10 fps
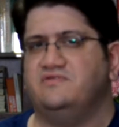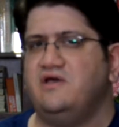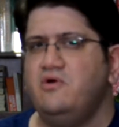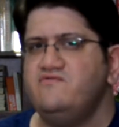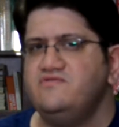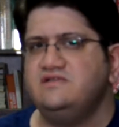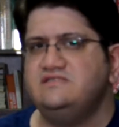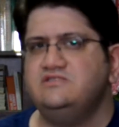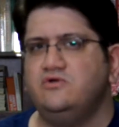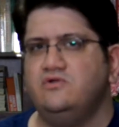However, this is
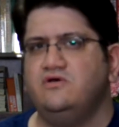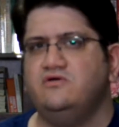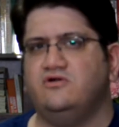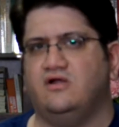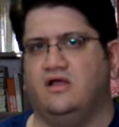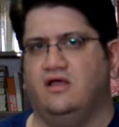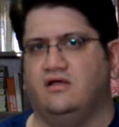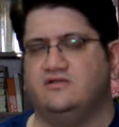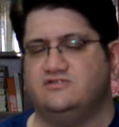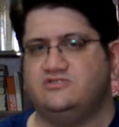no longer a
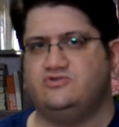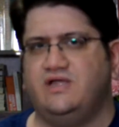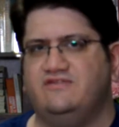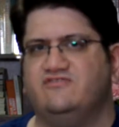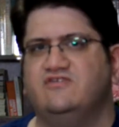constraint.